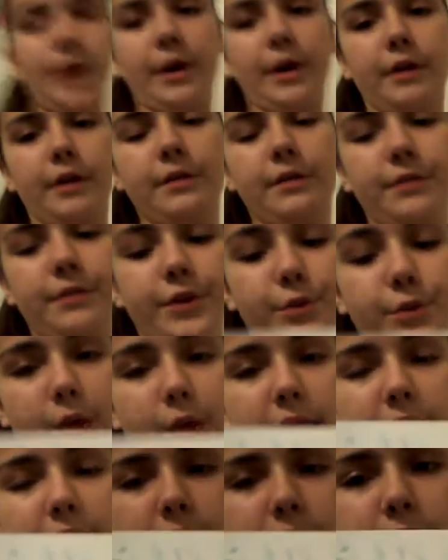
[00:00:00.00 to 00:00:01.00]
the
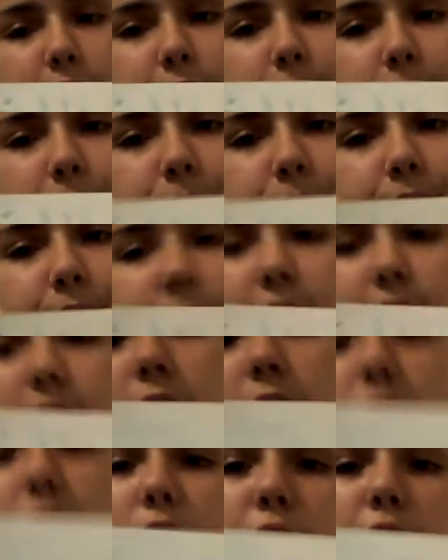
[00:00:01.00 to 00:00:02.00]
rain. And I don't know
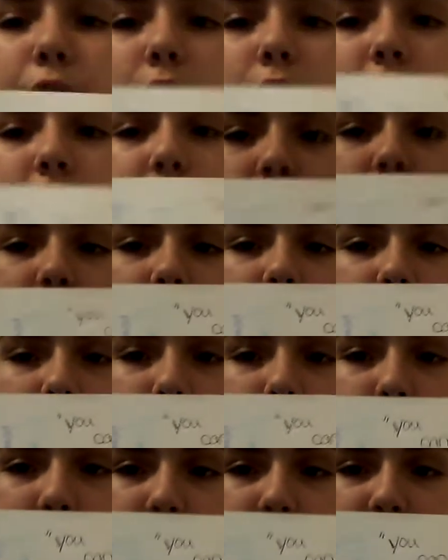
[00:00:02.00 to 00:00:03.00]
if you can see this, but
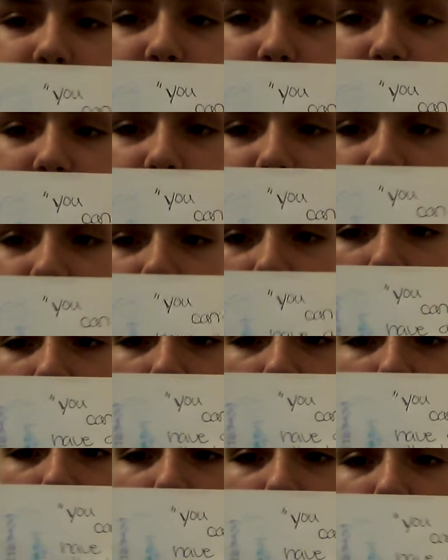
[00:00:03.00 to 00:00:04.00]
it says
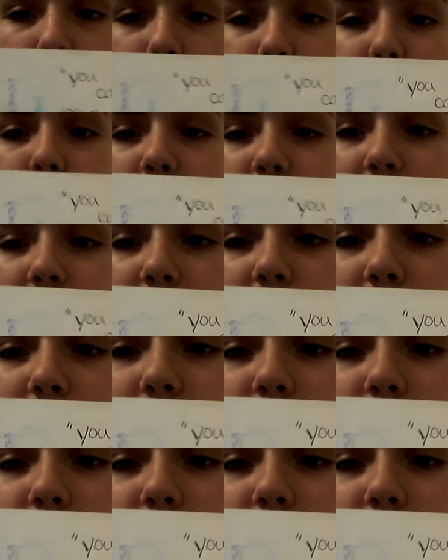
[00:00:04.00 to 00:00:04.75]
you can't